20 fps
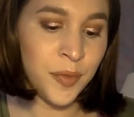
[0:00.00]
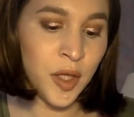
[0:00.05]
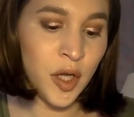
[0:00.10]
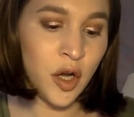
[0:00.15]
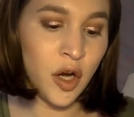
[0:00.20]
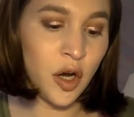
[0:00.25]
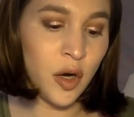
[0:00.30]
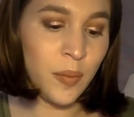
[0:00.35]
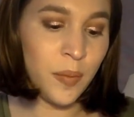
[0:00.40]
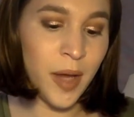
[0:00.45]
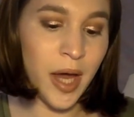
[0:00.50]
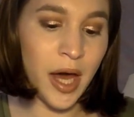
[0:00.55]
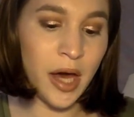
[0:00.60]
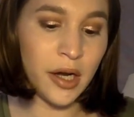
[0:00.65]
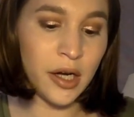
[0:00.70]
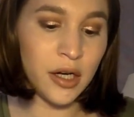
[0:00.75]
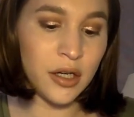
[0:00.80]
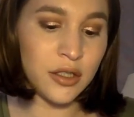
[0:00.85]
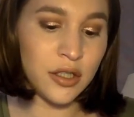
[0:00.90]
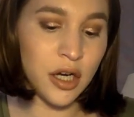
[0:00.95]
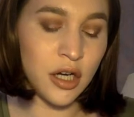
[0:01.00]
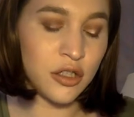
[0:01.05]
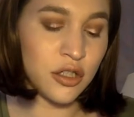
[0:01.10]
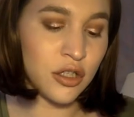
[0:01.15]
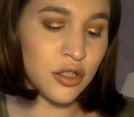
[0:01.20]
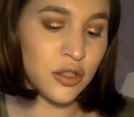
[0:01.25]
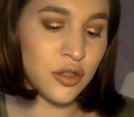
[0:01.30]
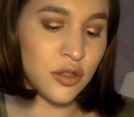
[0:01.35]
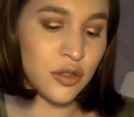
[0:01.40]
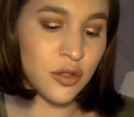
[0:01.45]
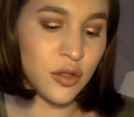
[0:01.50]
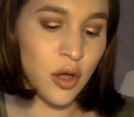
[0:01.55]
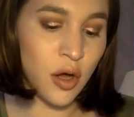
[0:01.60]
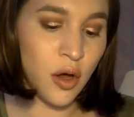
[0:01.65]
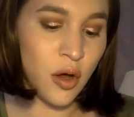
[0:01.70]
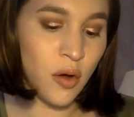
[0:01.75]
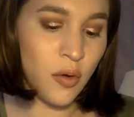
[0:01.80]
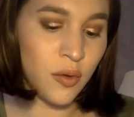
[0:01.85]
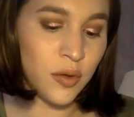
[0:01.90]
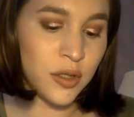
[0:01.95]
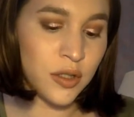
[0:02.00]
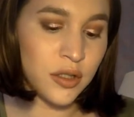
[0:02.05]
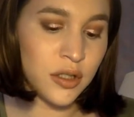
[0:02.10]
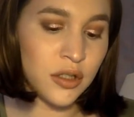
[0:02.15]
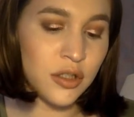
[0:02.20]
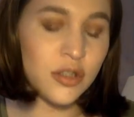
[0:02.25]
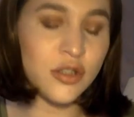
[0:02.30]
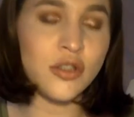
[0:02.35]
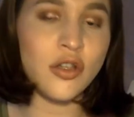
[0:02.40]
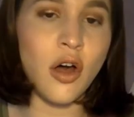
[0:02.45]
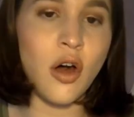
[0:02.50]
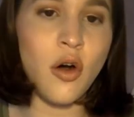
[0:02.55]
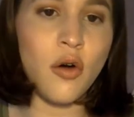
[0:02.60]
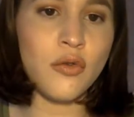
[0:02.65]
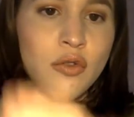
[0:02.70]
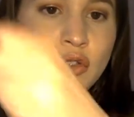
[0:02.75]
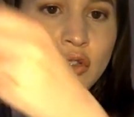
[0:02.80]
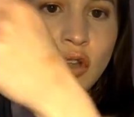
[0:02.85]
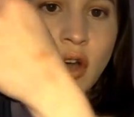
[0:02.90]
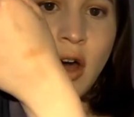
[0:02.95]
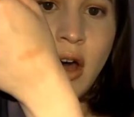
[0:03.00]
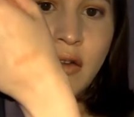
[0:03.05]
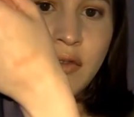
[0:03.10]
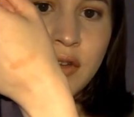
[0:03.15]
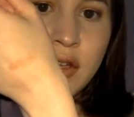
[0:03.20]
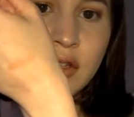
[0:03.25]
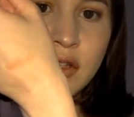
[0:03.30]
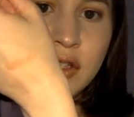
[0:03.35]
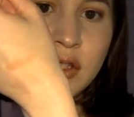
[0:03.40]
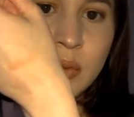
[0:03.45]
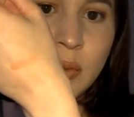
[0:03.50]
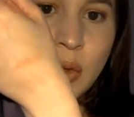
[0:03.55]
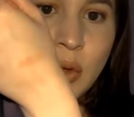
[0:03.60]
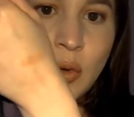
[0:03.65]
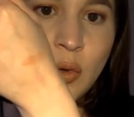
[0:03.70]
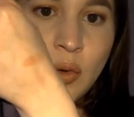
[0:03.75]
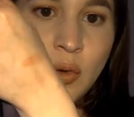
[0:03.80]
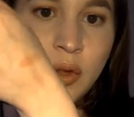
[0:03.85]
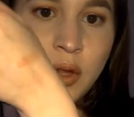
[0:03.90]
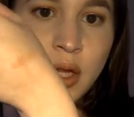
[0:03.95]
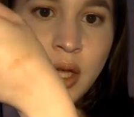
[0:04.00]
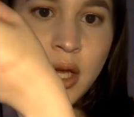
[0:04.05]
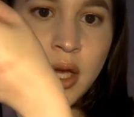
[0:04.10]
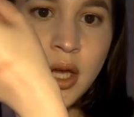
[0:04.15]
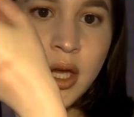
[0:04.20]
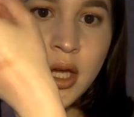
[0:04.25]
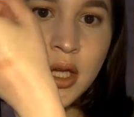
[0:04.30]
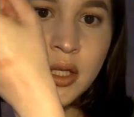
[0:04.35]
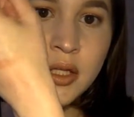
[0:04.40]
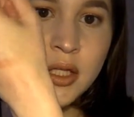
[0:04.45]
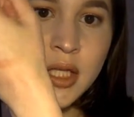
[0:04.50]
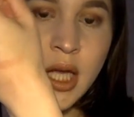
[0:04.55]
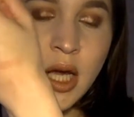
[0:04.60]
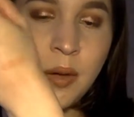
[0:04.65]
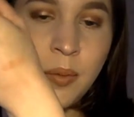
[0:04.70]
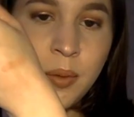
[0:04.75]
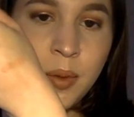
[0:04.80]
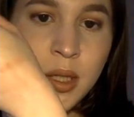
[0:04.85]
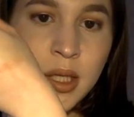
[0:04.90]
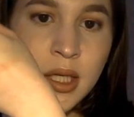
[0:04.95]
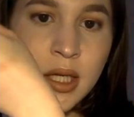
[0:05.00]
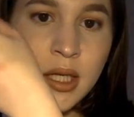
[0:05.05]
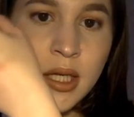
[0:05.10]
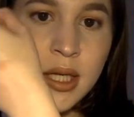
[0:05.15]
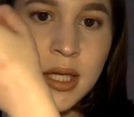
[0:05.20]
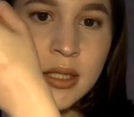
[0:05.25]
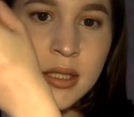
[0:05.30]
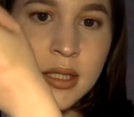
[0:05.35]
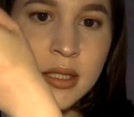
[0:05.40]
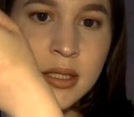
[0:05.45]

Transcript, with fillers: Her powders are just so, this is so soft and smooth. See how pretty it is?